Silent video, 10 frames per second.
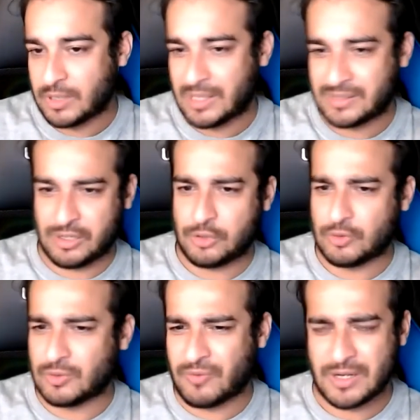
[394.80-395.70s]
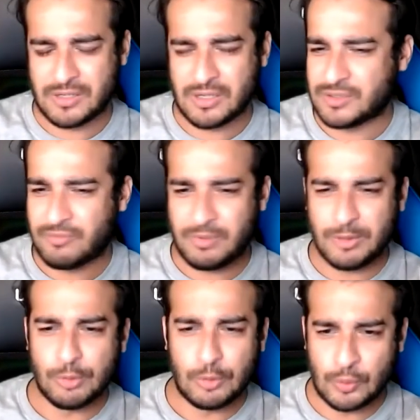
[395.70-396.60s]
As you'll find tons of
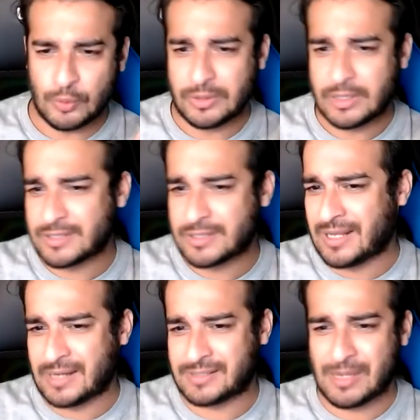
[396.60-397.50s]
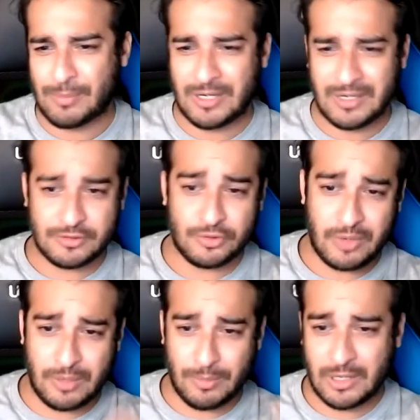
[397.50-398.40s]
people who will say, like, send me leads through
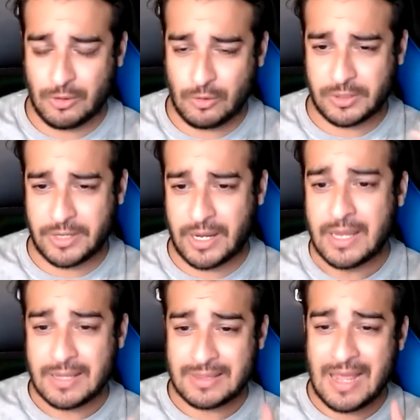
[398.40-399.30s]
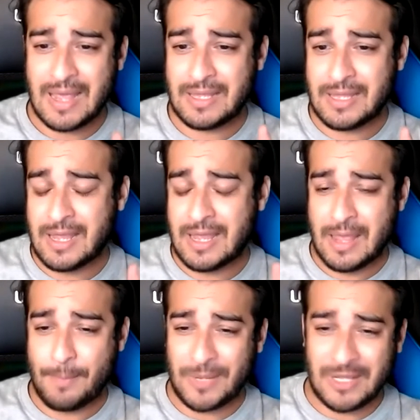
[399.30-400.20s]
email and all that. That
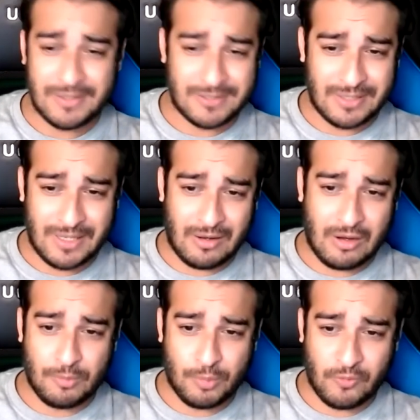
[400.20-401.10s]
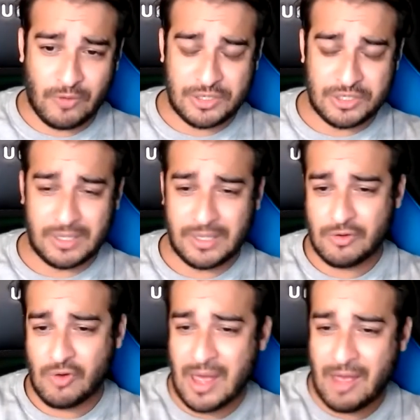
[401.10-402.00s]
means they're unprofessional. They
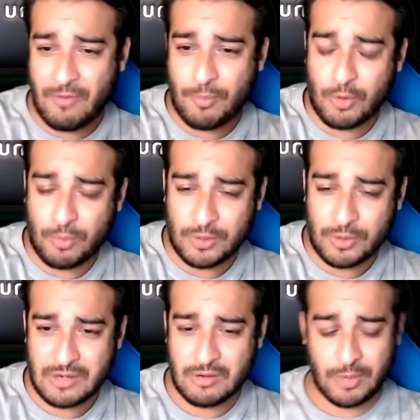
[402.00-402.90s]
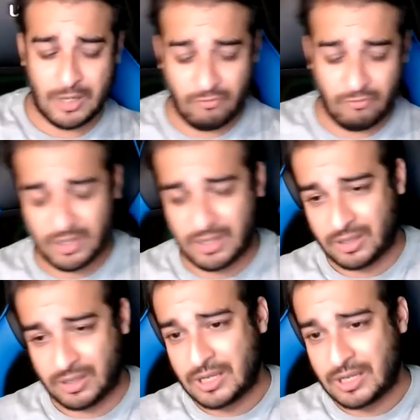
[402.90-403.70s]
don't have a proper setup and everything.